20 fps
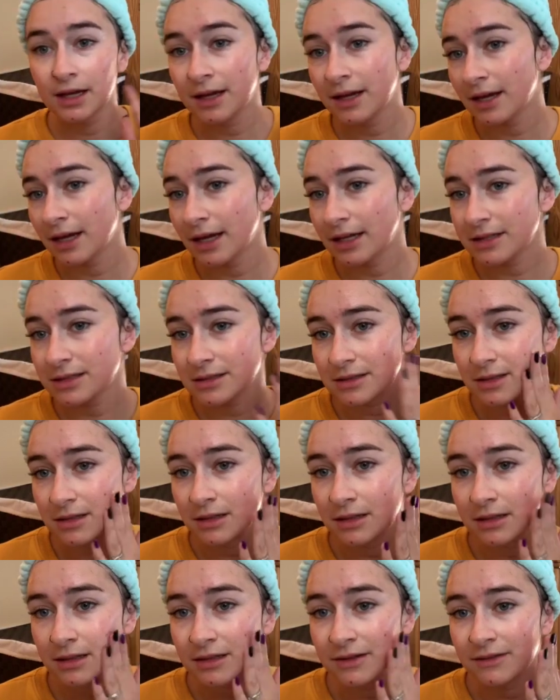It's
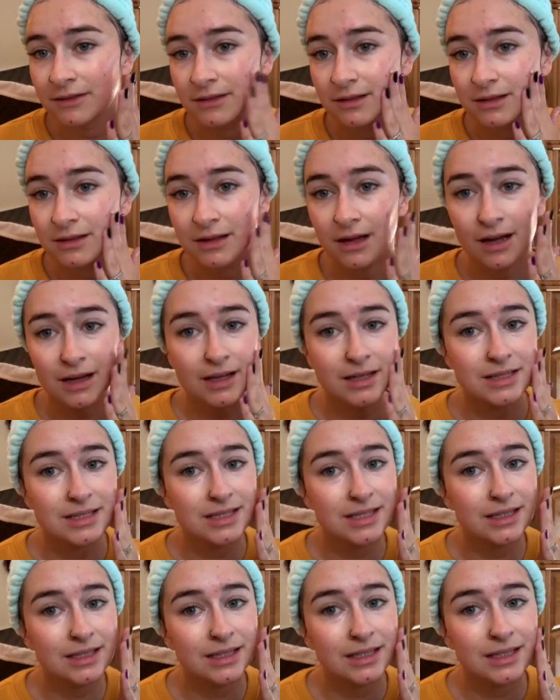not as
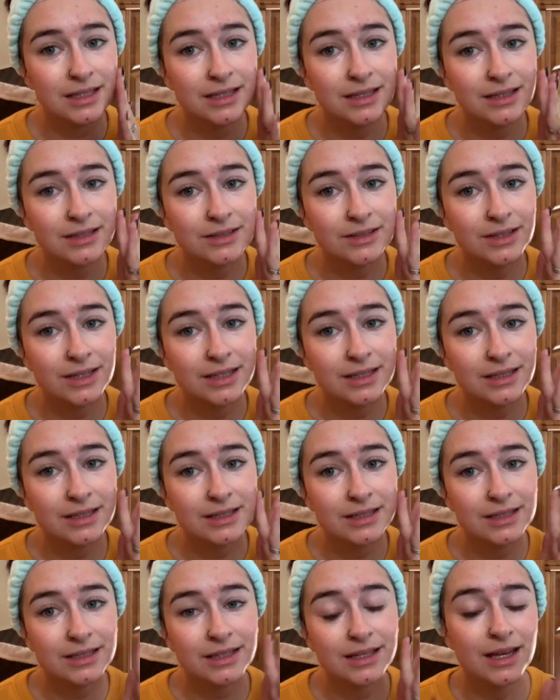sticky as you guys can
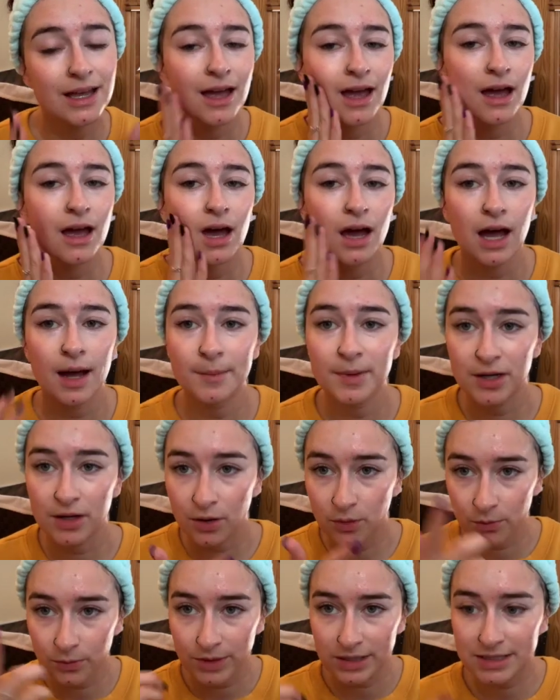see. I'm gonna go
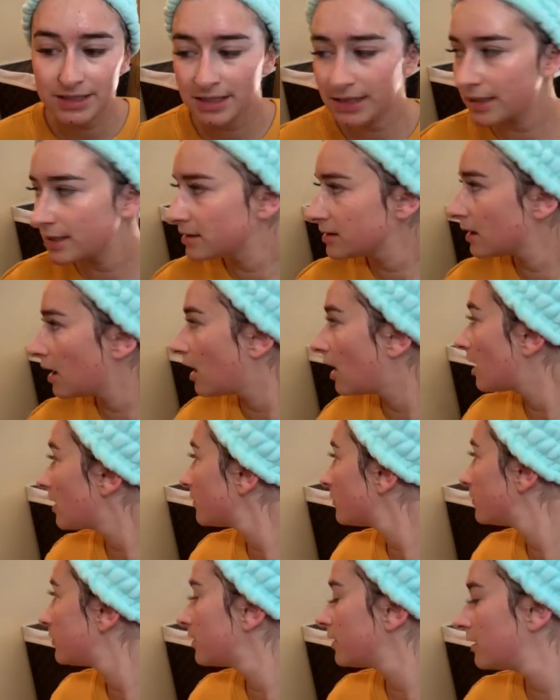rinse this
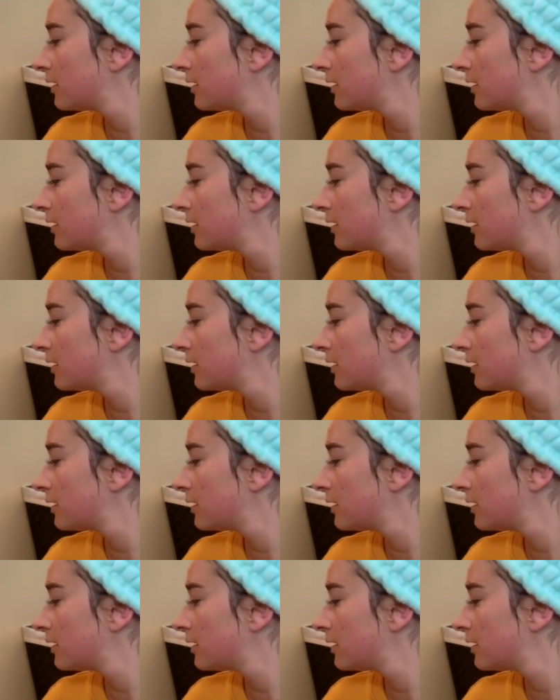off.